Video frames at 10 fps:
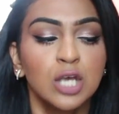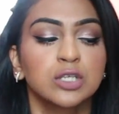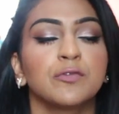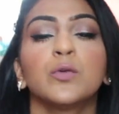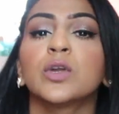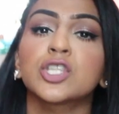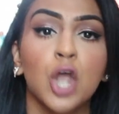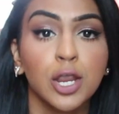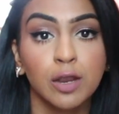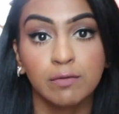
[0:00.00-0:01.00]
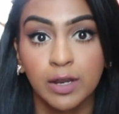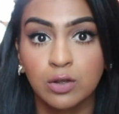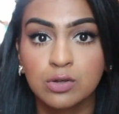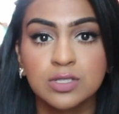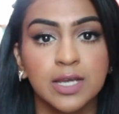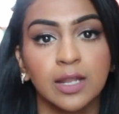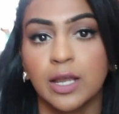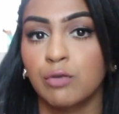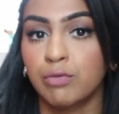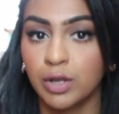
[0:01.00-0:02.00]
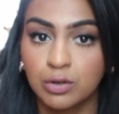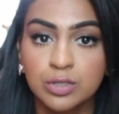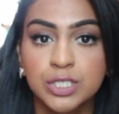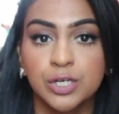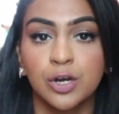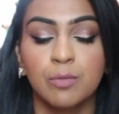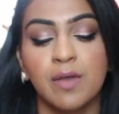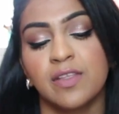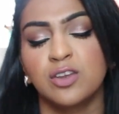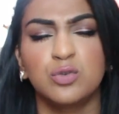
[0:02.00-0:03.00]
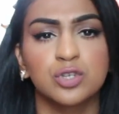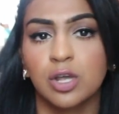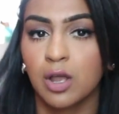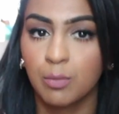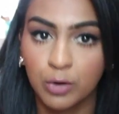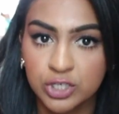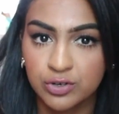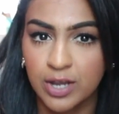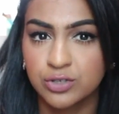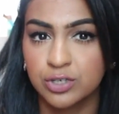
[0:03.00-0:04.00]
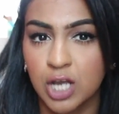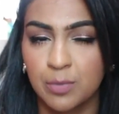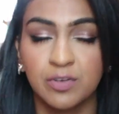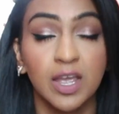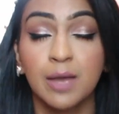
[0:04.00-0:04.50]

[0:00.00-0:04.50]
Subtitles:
So if you want to target wrinkles, get like a wrinkle serum and then use like a moisturizer on top of it.